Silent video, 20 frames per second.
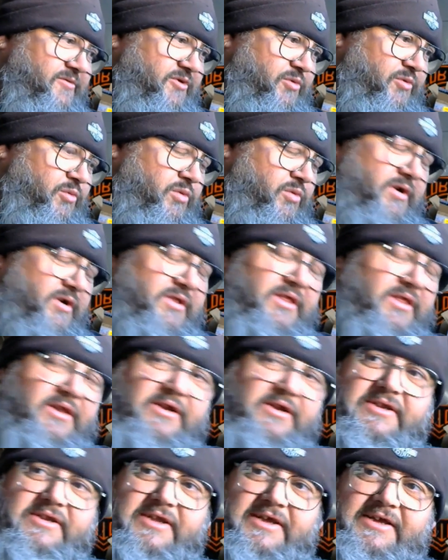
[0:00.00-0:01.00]
work that
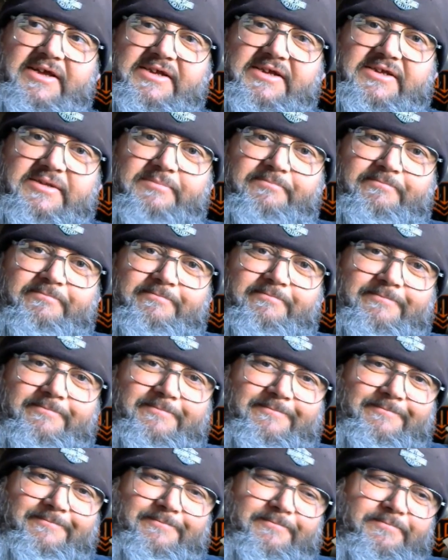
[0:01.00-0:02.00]
it takes to
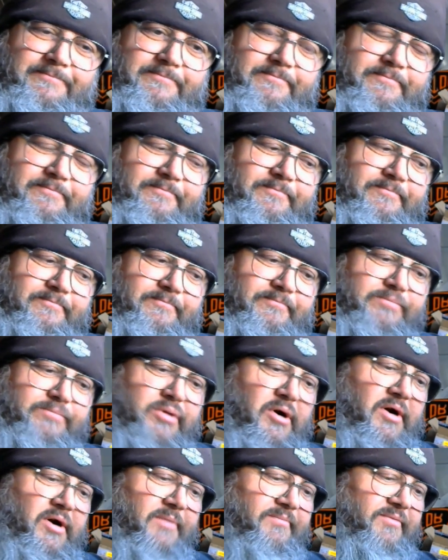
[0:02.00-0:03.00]

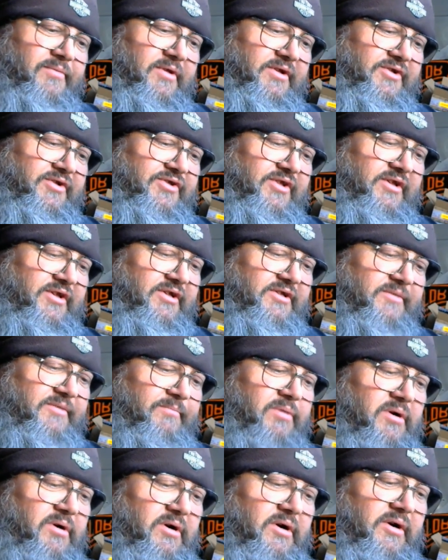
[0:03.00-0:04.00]
pop these things
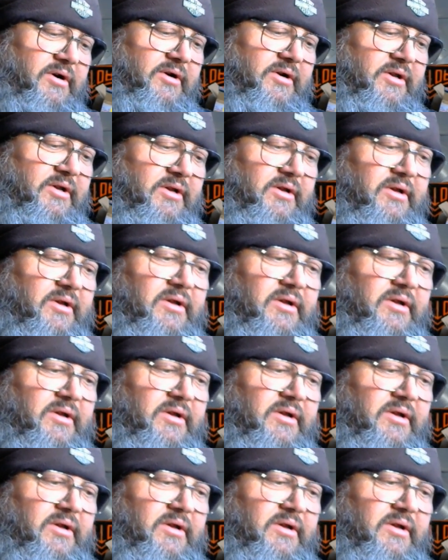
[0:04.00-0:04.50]
apart.